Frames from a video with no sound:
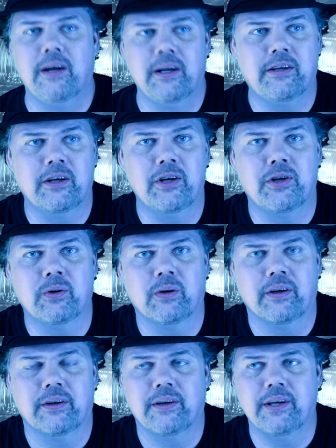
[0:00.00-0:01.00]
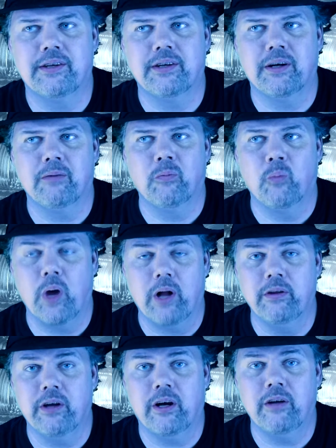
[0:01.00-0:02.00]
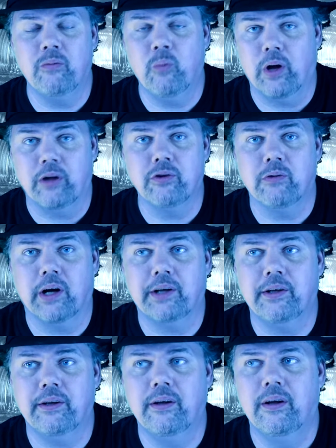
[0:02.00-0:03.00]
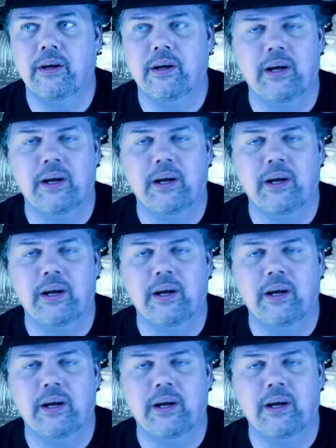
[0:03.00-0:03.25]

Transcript: It's a good short. It's well done, well directed.